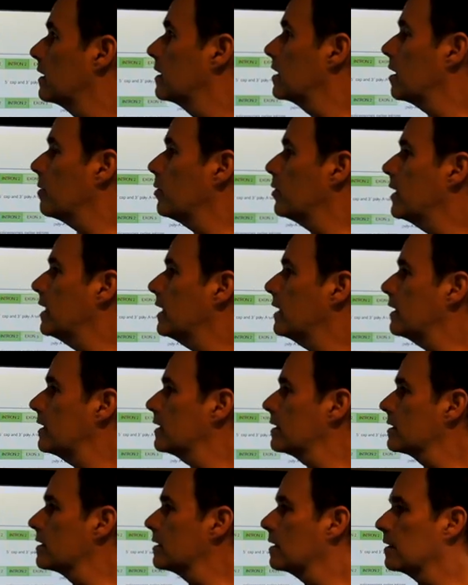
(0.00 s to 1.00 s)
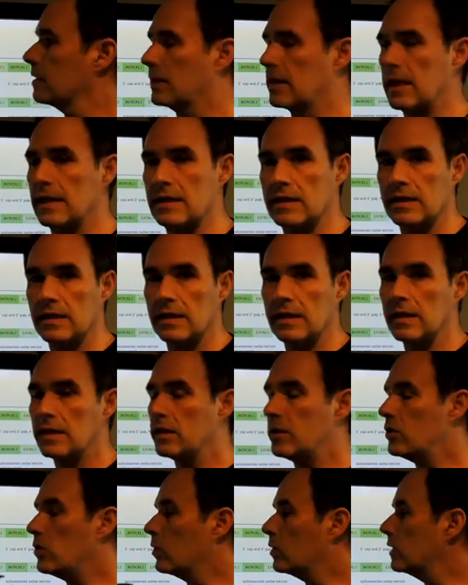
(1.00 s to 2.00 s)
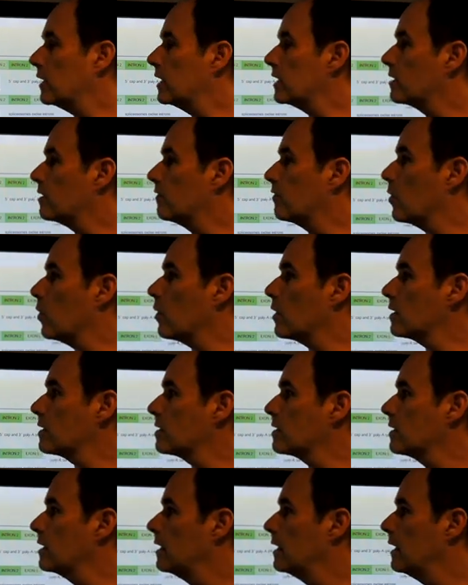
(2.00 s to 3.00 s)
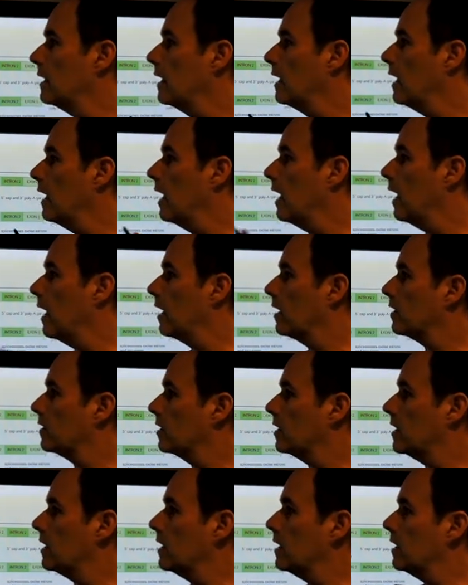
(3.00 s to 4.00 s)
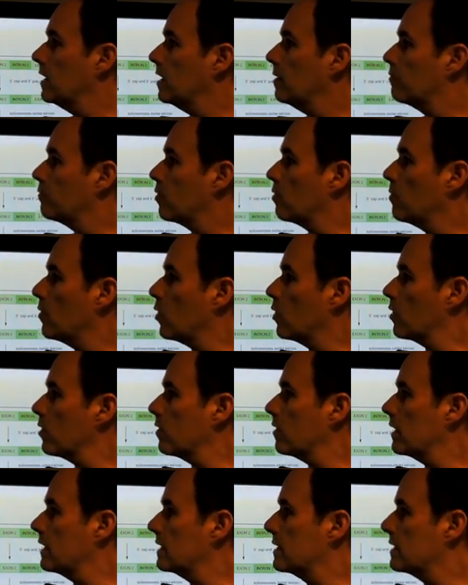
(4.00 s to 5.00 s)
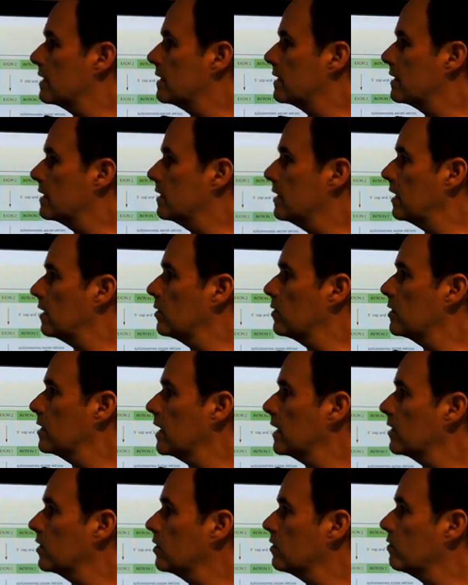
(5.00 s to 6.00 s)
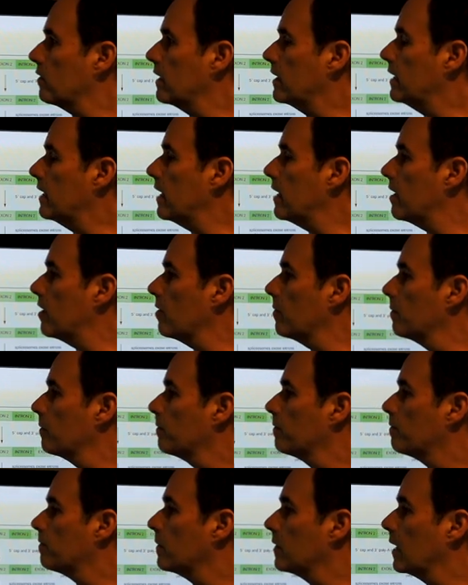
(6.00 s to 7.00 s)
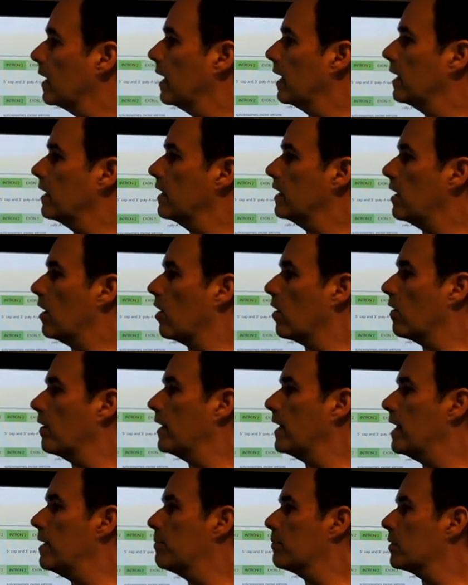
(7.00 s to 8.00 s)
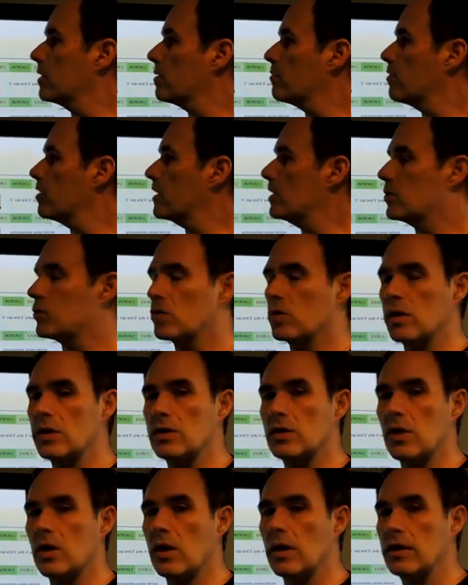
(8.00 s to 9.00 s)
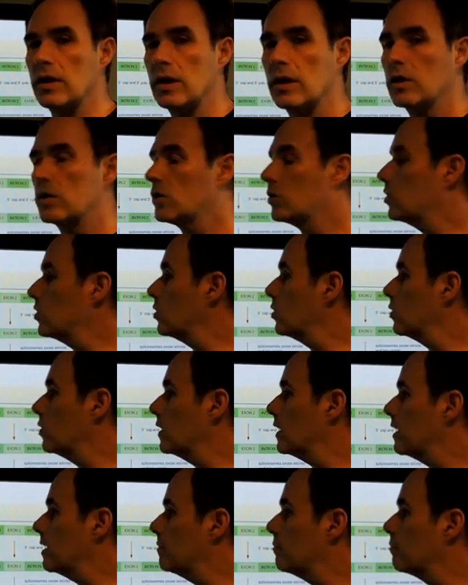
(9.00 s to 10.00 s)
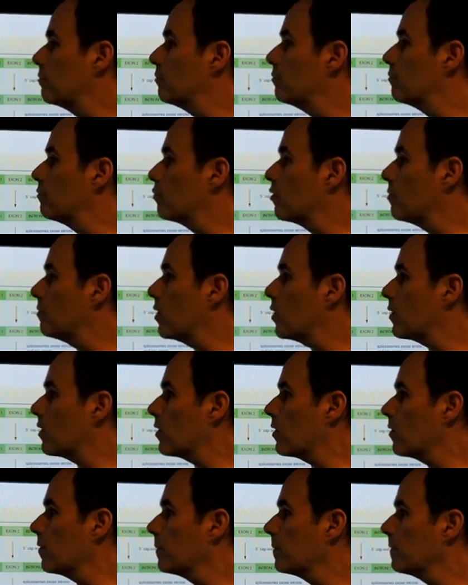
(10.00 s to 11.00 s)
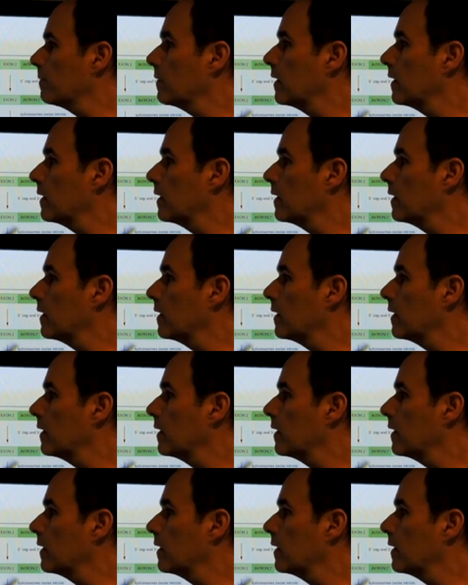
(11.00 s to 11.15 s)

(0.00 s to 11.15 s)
double helix that's in the nucleus, of course. The promoter is this yellow section right there. The RNA polymerase joins on to the promoter.